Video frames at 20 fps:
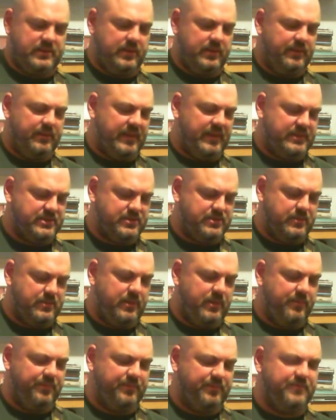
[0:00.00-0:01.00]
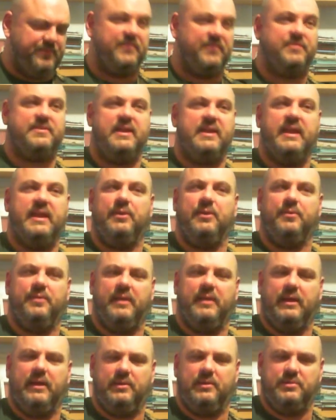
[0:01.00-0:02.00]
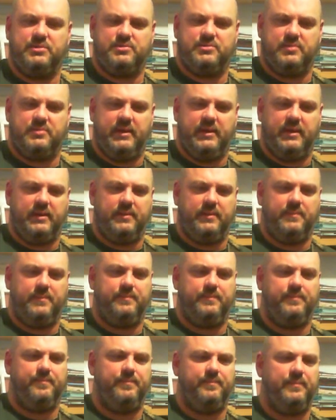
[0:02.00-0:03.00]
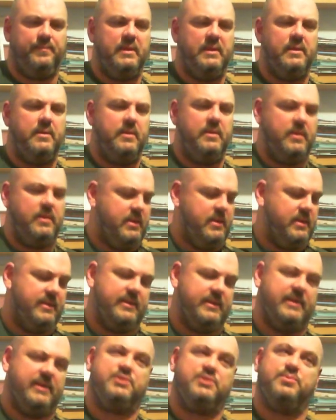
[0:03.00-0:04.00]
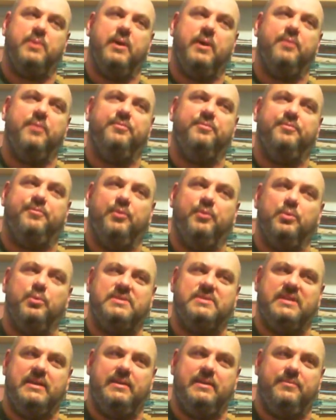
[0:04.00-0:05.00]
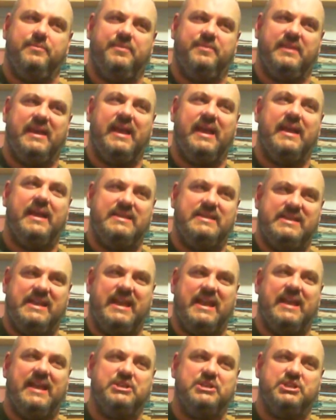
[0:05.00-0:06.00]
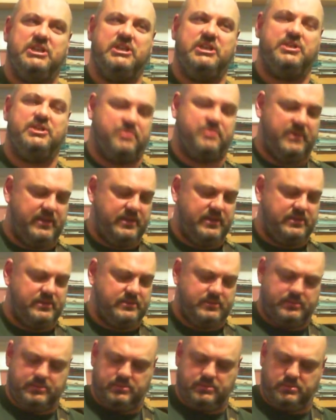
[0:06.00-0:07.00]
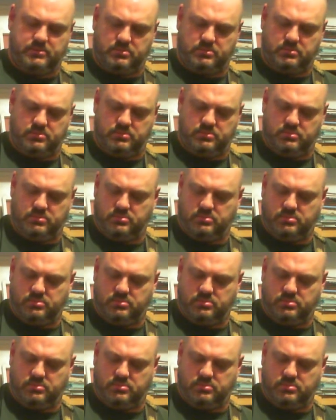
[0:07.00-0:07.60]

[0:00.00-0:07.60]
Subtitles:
So that's 12, 15 on the low string, then 12 and 14 for the A, D and G strings, and